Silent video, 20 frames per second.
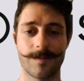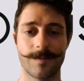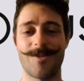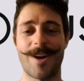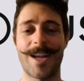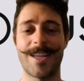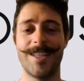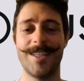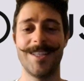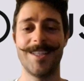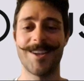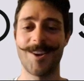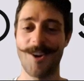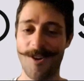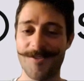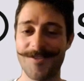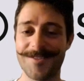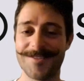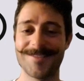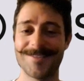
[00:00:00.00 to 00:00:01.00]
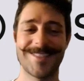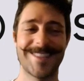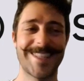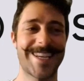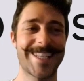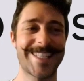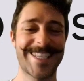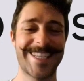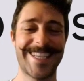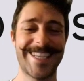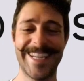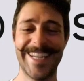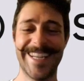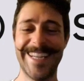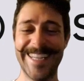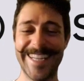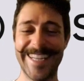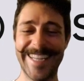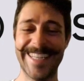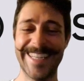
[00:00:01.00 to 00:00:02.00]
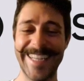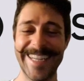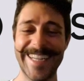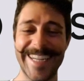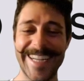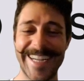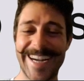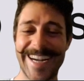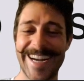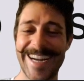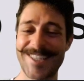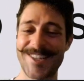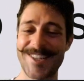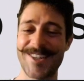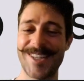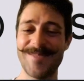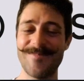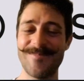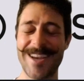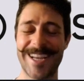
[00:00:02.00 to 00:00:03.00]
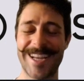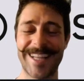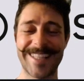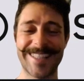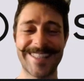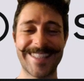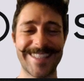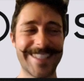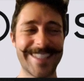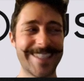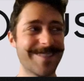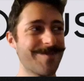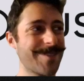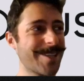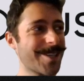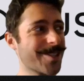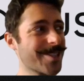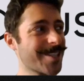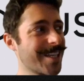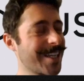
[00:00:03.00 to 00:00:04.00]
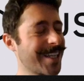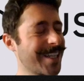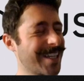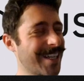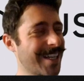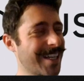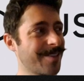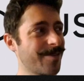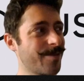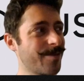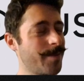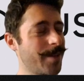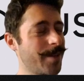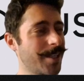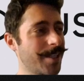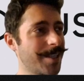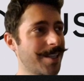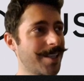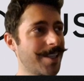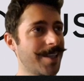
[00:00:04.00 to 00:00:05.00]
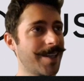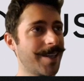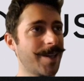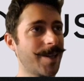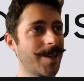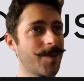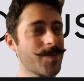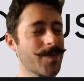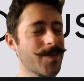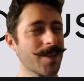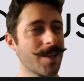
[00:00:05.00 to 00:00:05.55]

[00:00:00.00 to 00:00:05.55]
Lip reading: So I love Dusk, actually, and because I've been